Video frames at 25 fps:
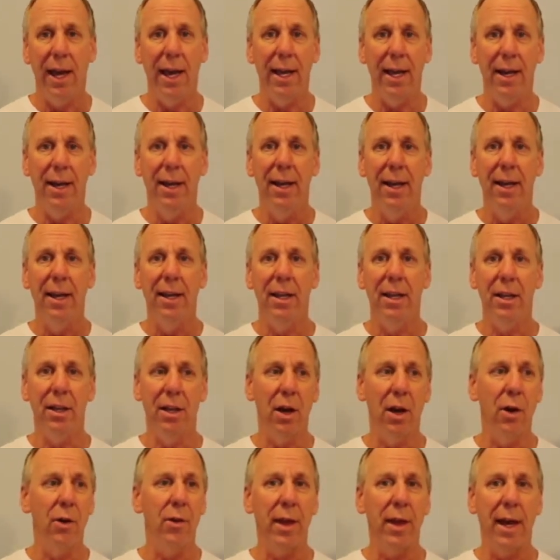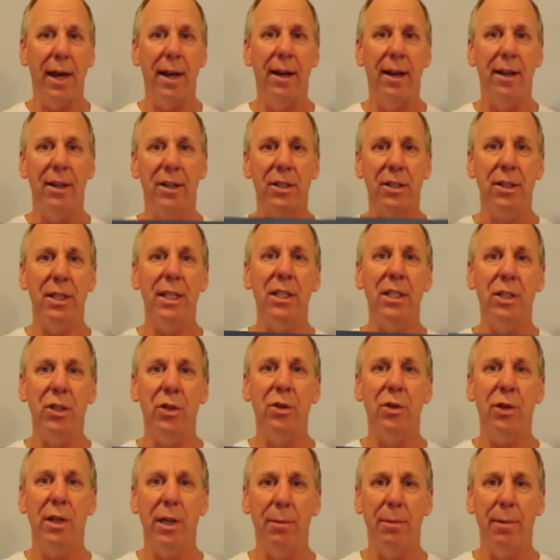and you know that
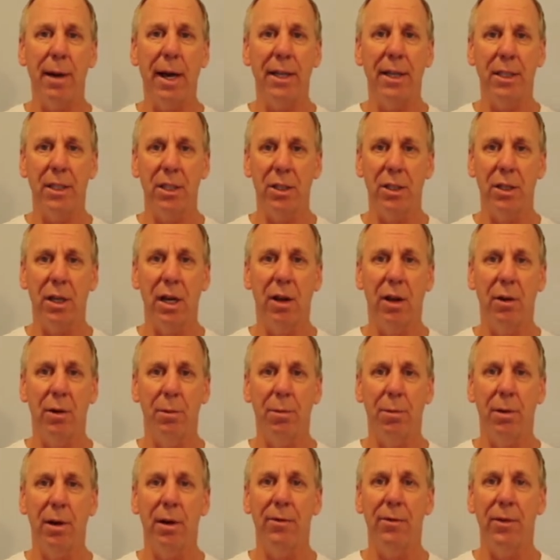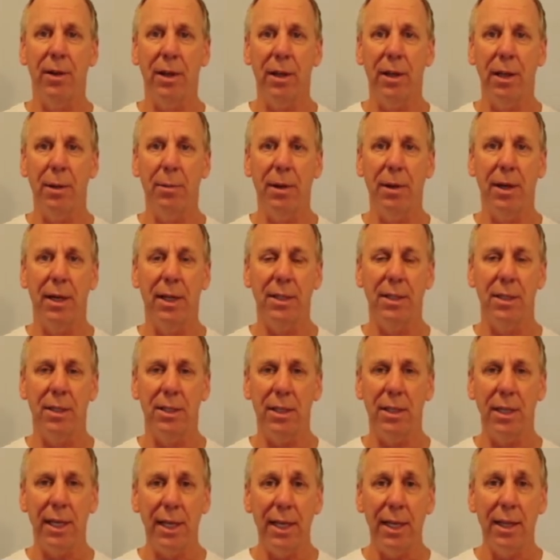C2 can match this color perfectly because
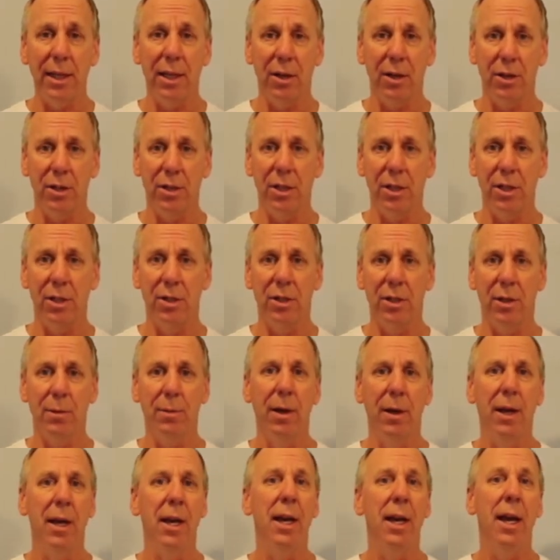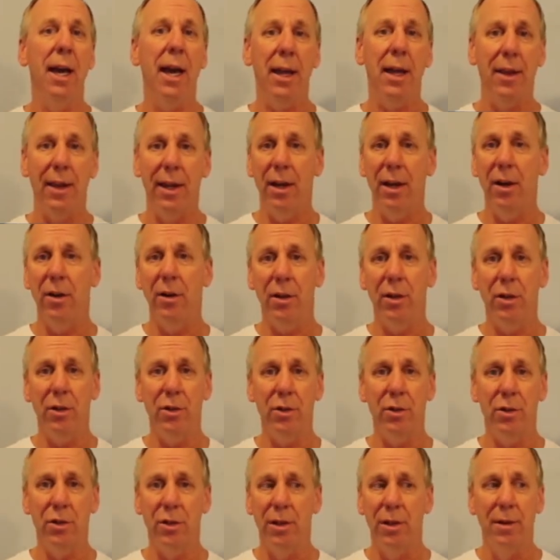it's in their system and they don't
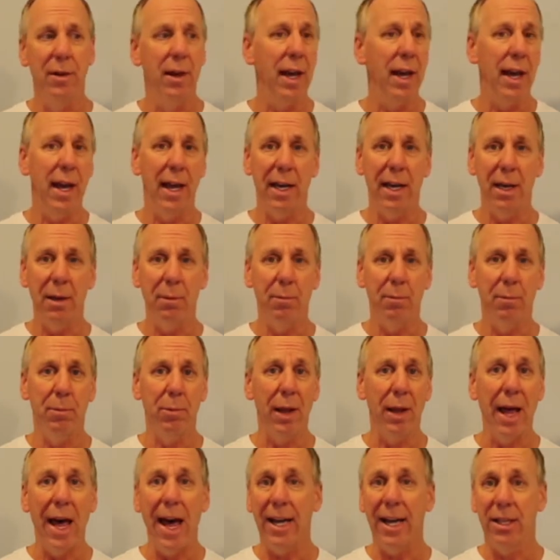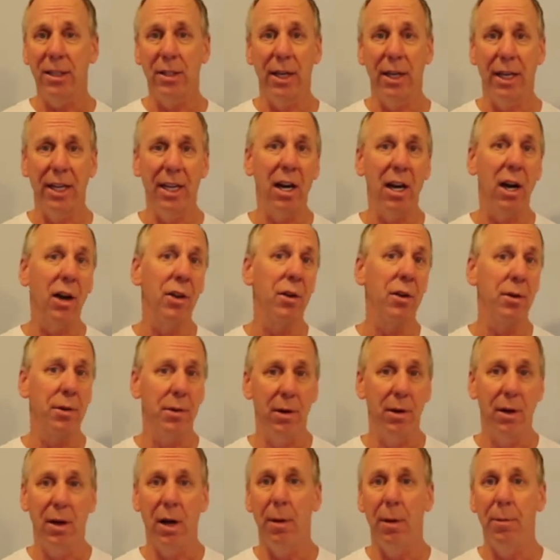use any blacks like other
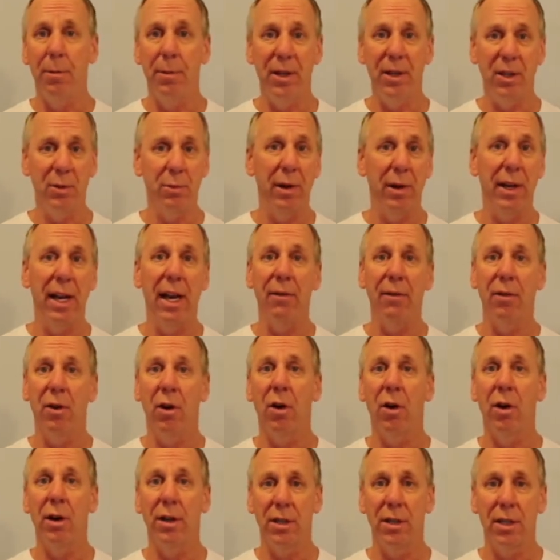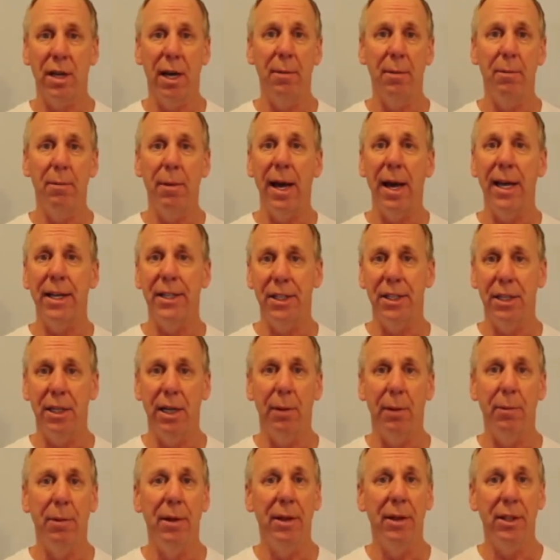companies might have a hard time
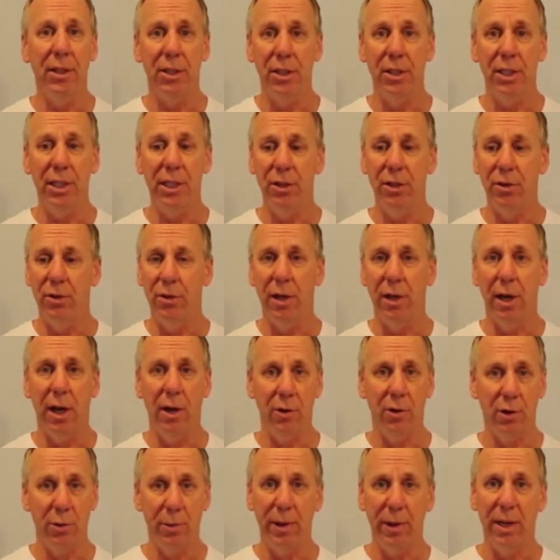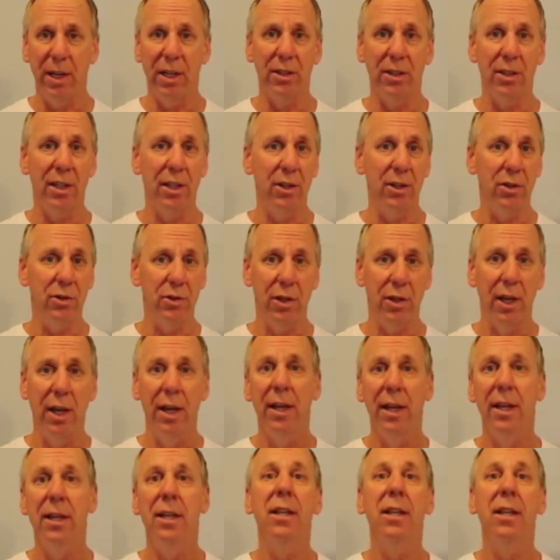matching up the C2 colors because they use